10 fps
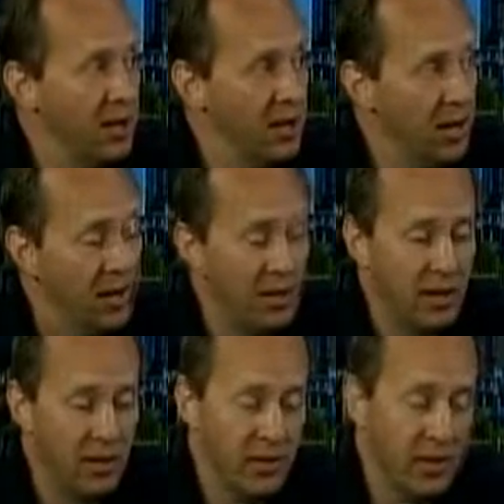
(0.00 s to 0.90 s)

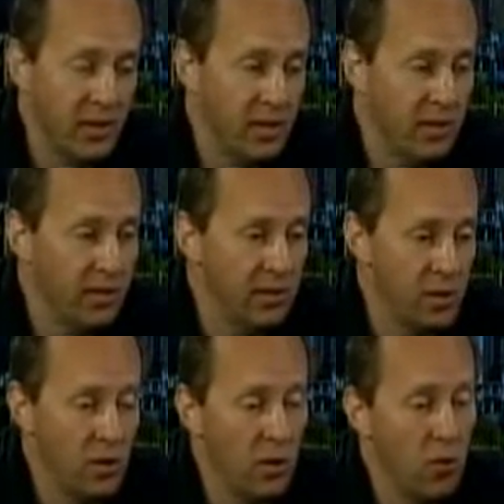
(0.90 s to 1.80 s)
He
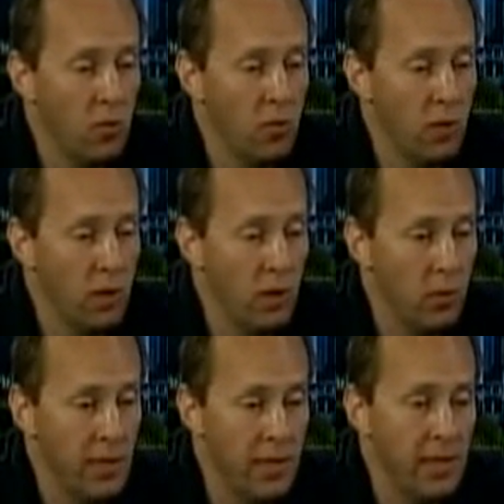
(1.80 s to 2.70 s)

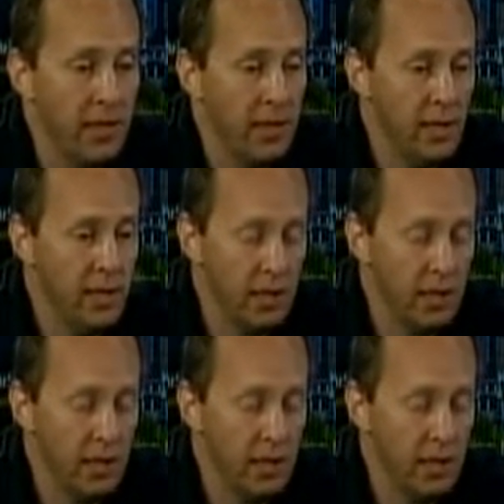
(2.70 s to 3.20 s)
needs,